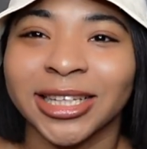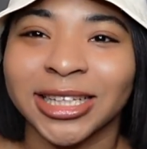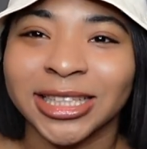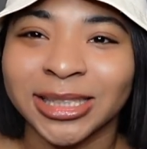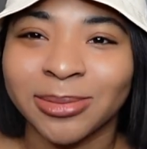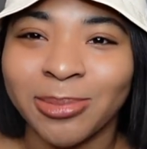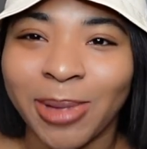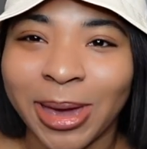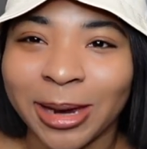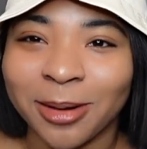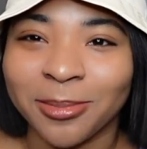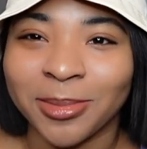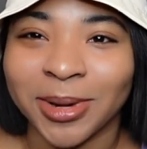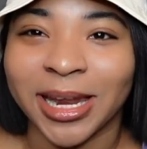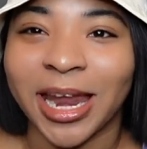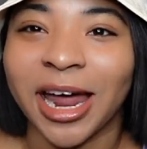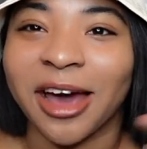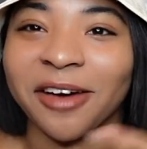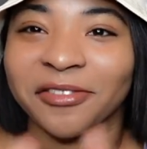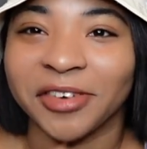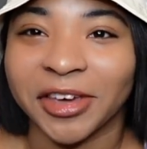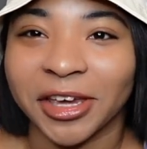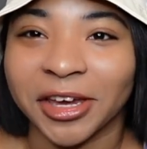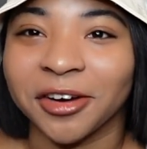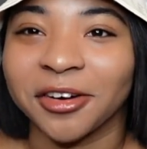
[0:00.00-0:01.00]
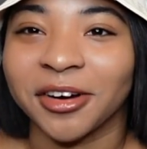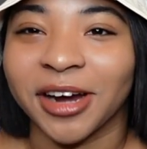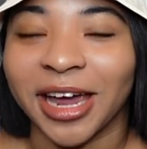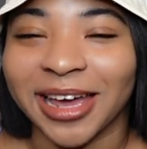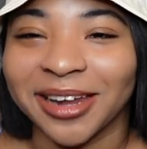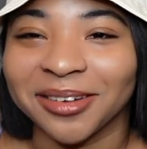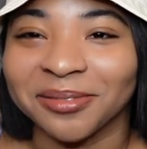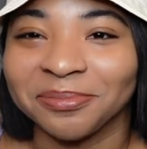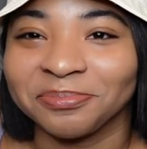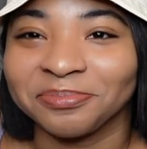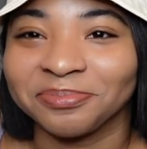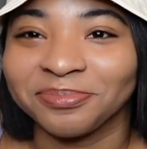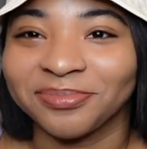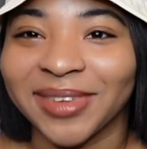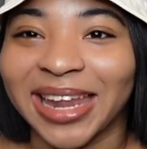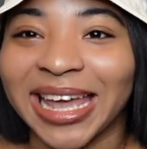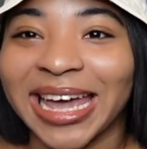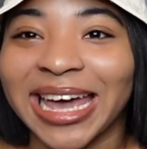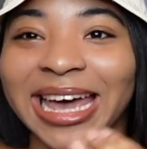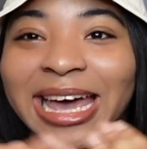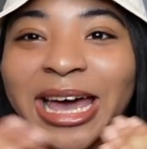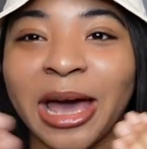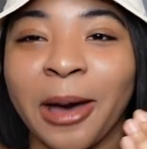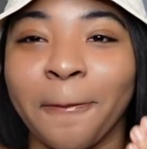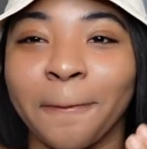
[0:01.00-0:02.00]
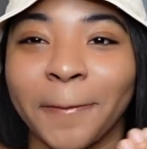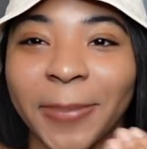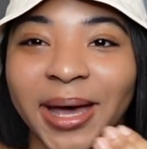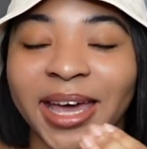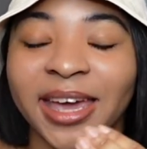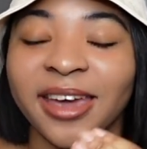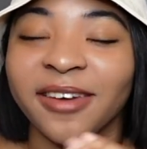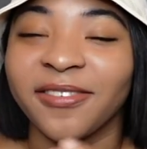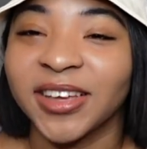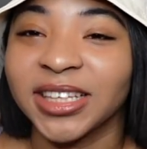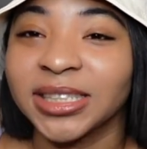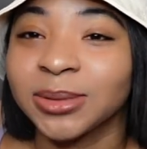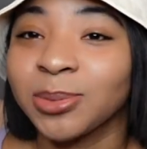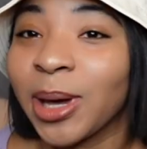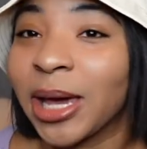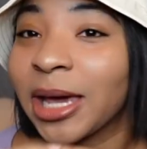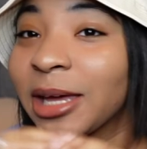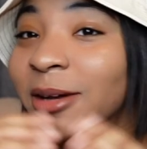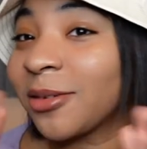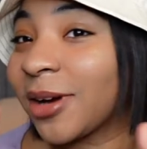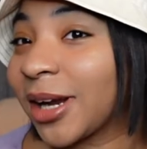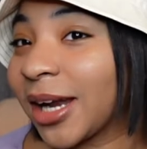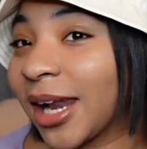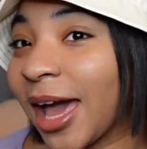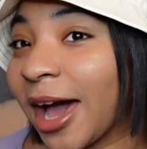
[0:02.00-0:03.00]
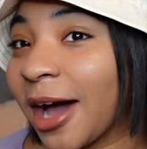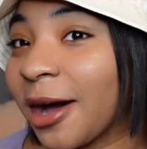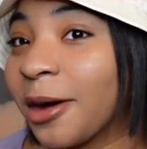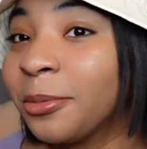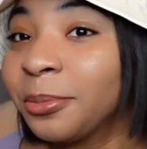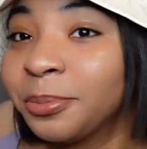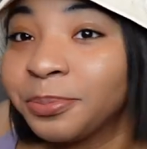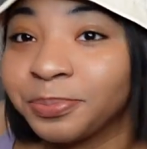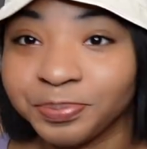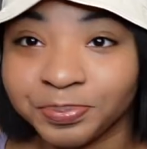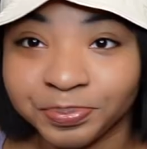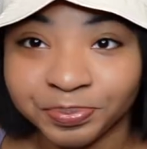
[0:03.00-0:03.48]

this may or may not fit your head. But it fits my head right now.